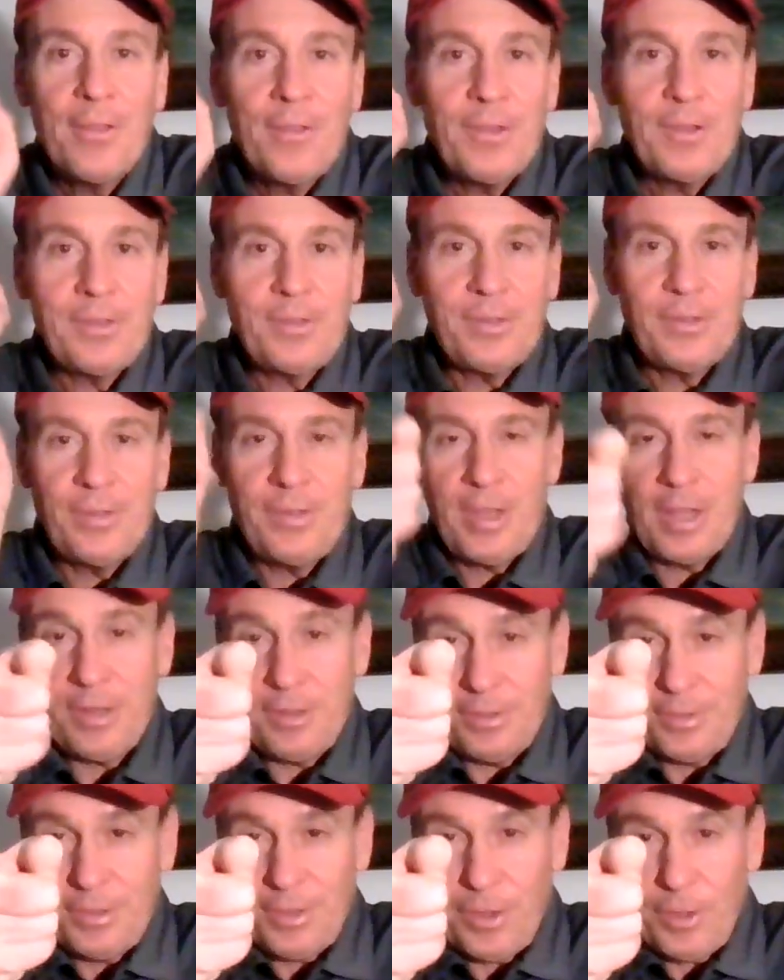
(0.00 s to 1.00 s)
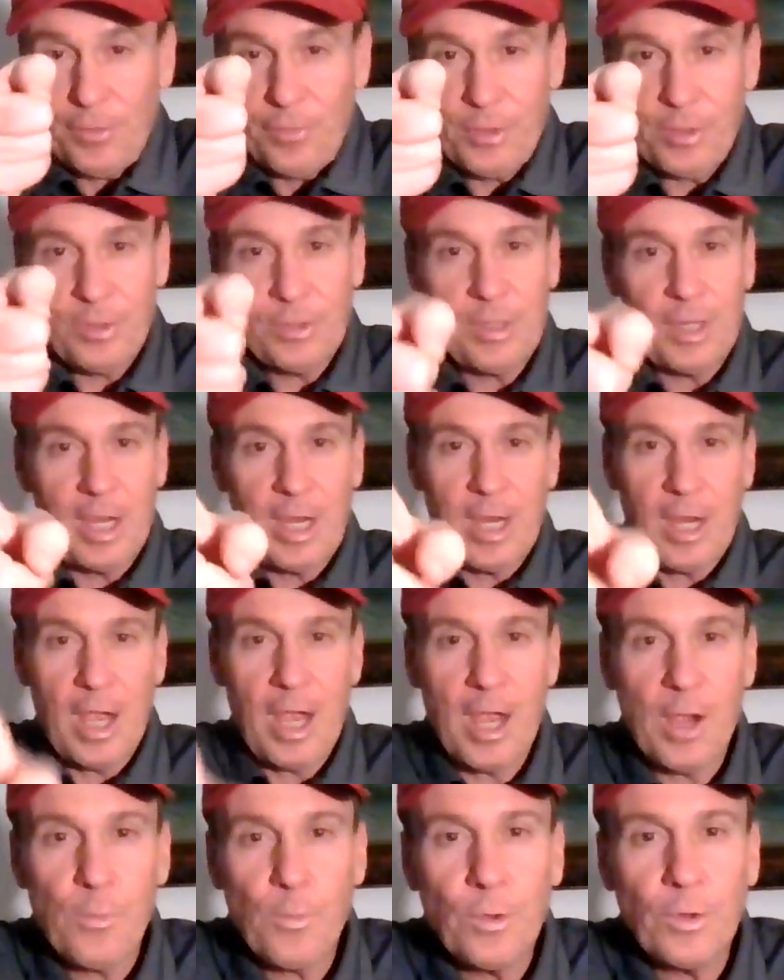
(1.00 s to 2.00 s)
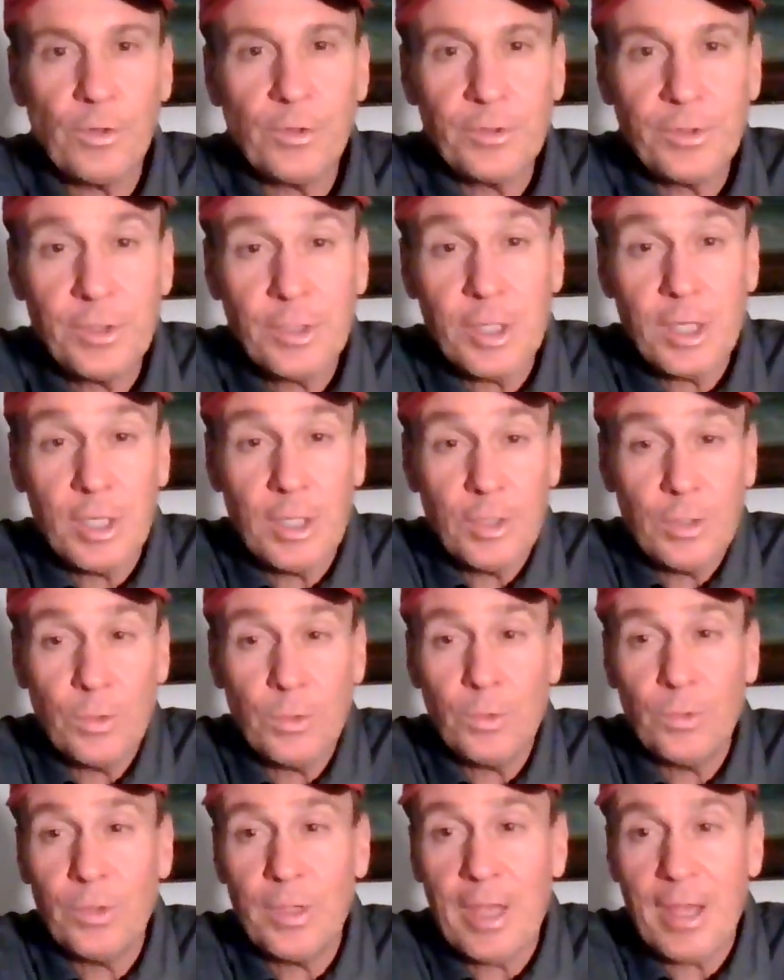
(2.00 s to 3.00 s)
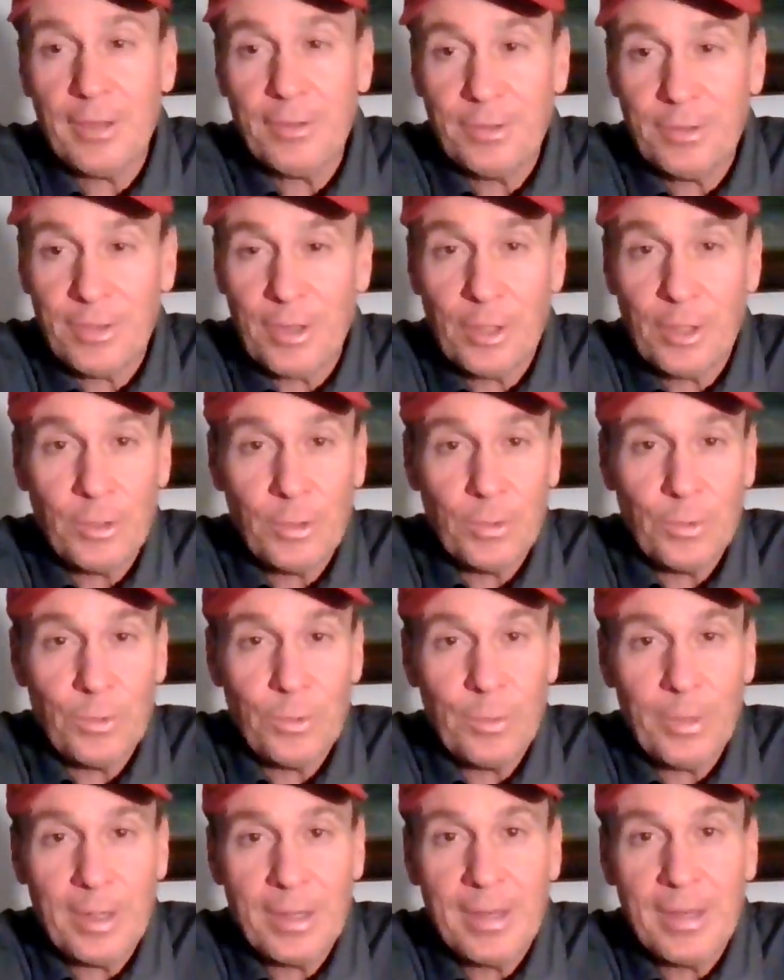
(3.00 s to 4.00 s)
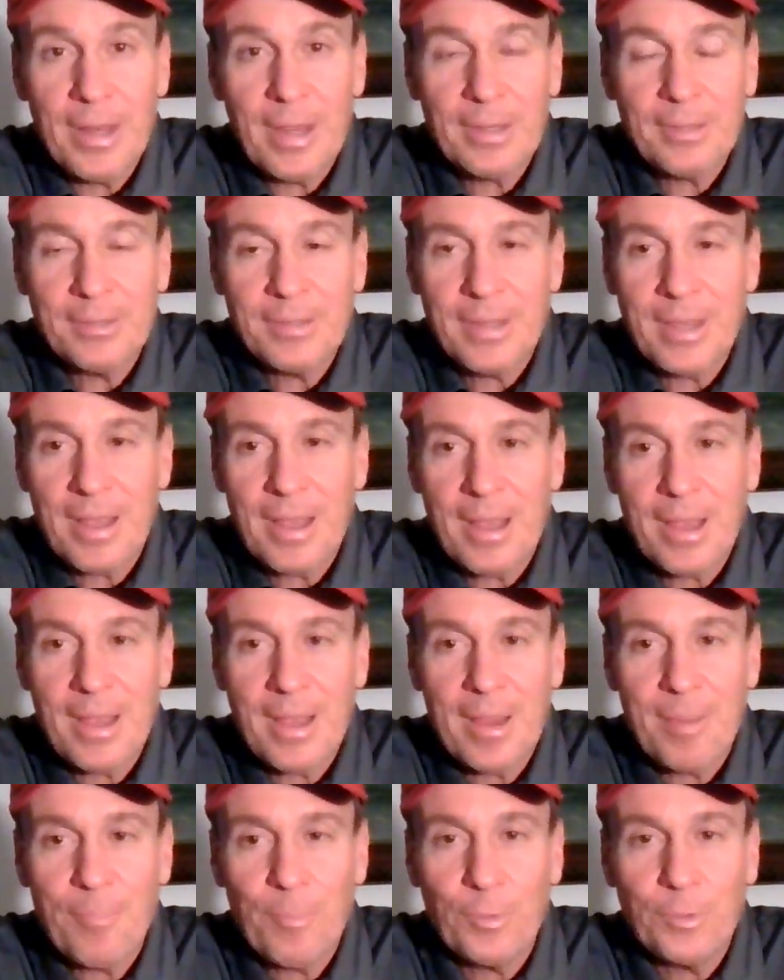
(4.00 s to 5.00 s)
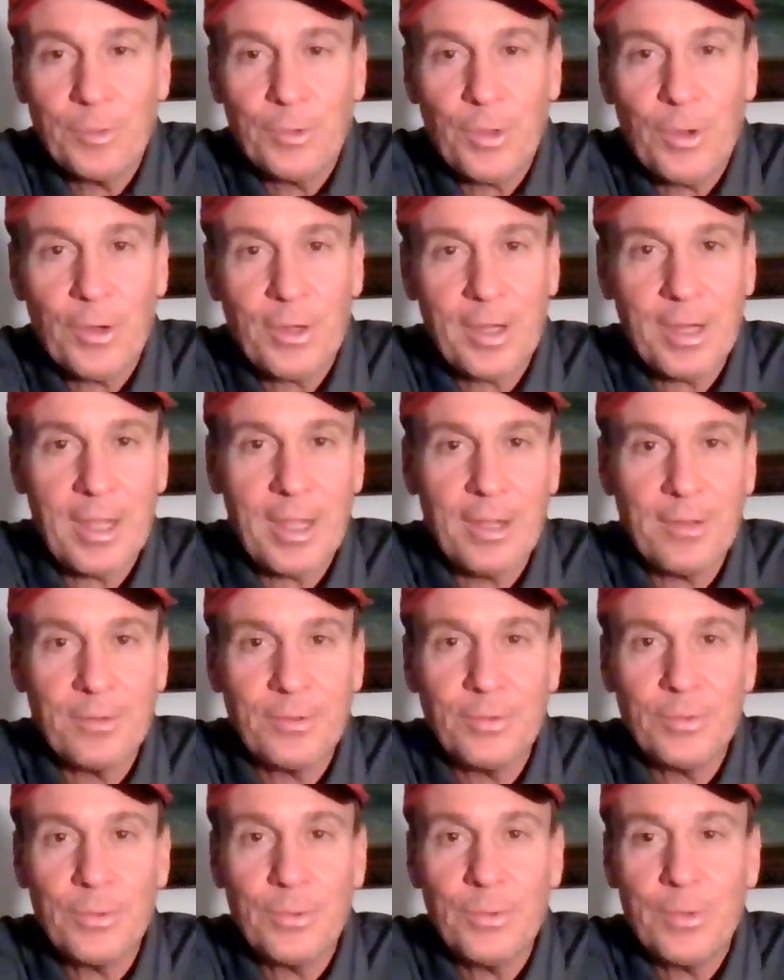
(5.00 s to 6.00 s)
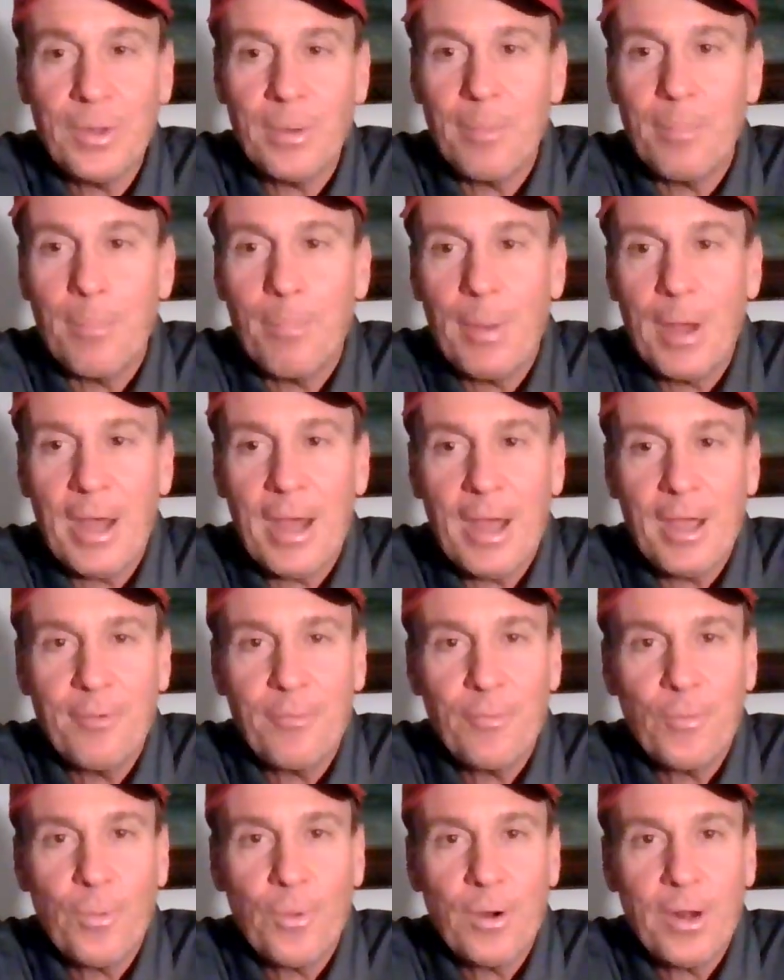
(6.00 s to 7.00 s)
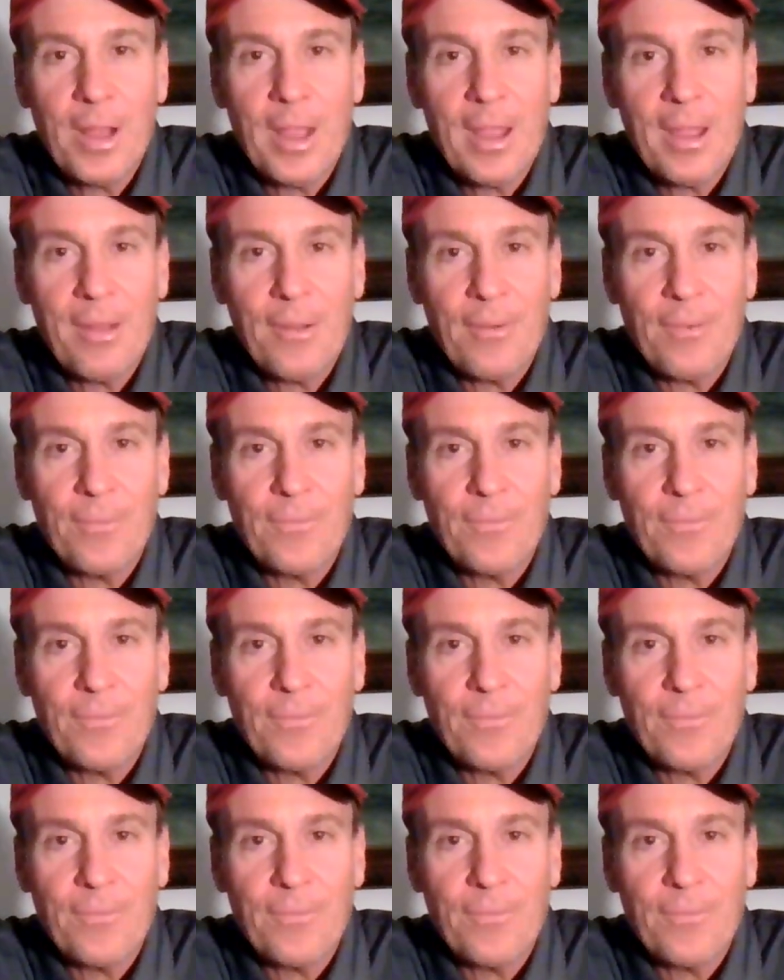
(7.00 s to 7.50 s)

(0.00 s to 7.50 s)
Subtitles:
This is Dennis Sullivan saying, I will see you, yes, you, next time. We'll talk again soon, and bye for now.